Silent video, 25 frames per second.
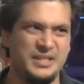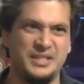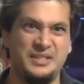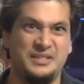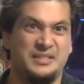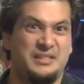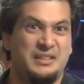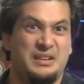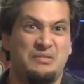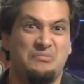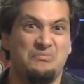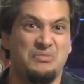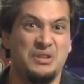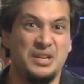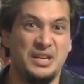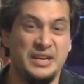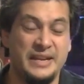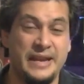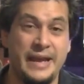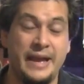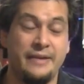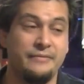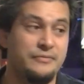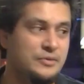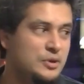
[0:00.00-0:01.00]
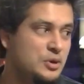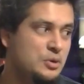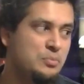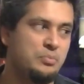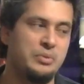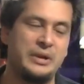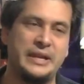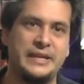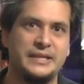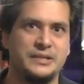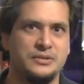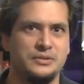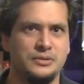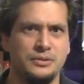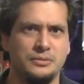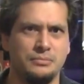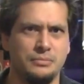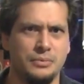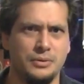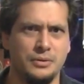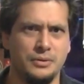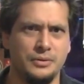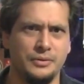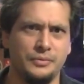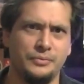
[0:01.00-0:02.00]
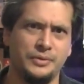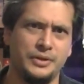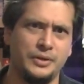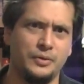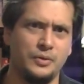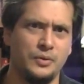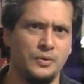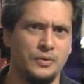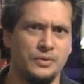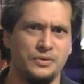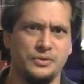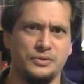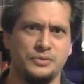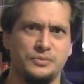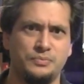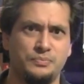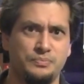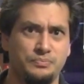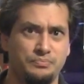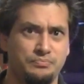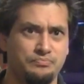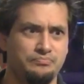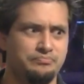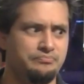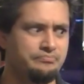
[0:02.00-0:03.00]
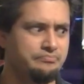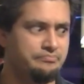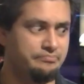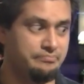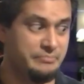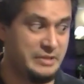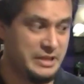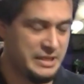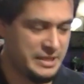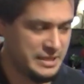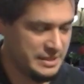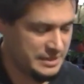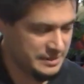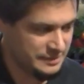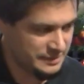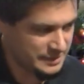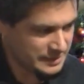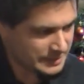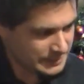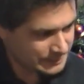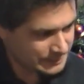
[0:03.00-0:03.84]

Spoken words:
they really have no place on the board with all those minis.